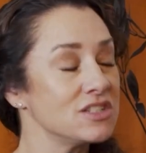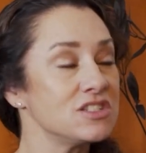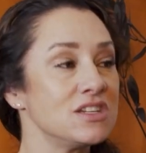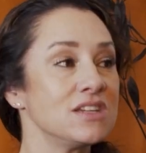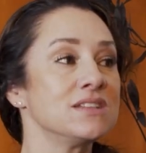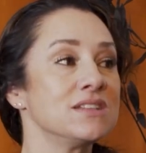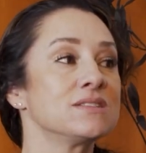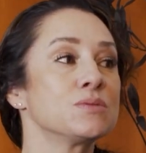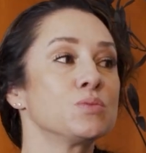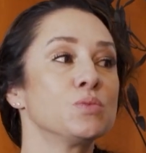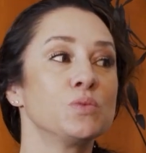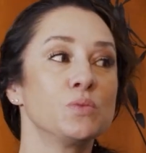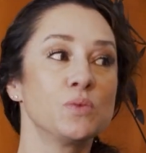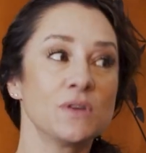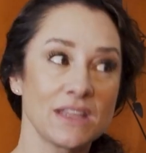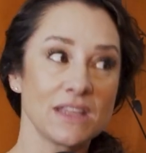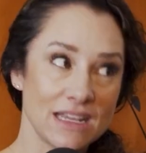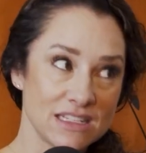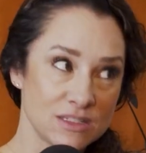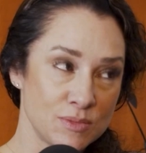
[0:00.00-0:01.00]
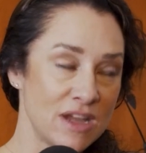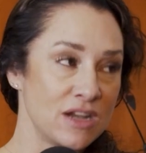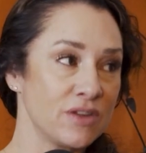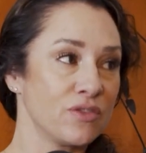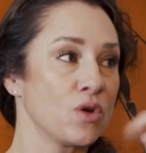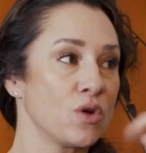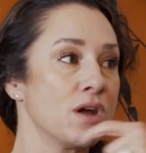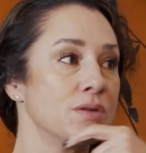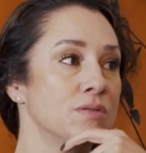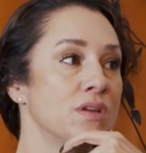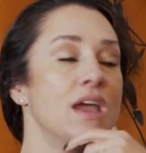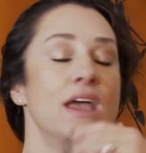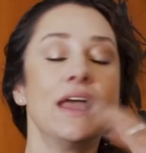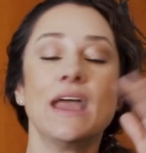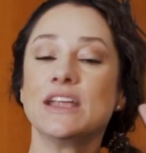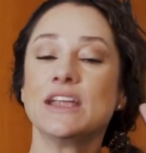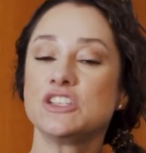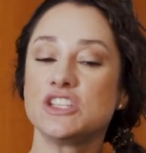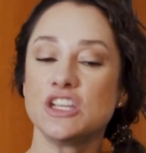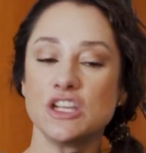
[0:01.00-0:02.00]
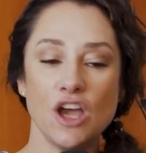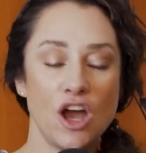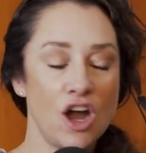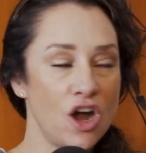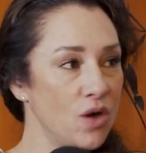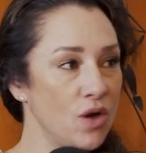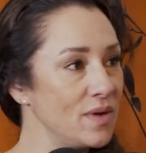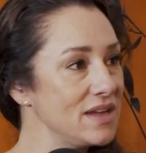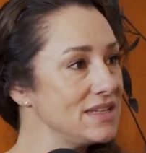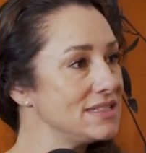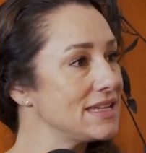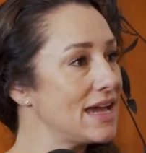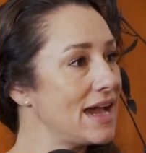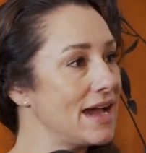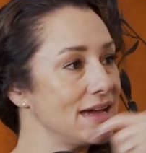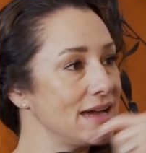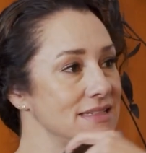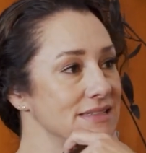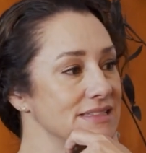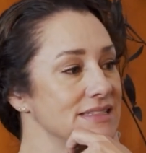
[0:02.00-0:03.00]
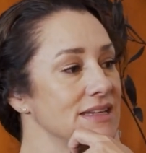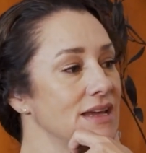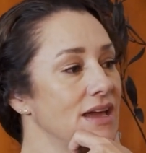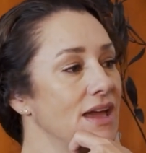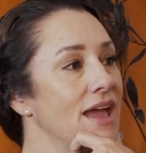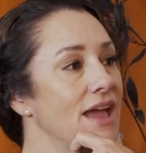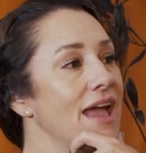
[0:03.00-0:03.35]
She's really has a mind of her own, and she always has.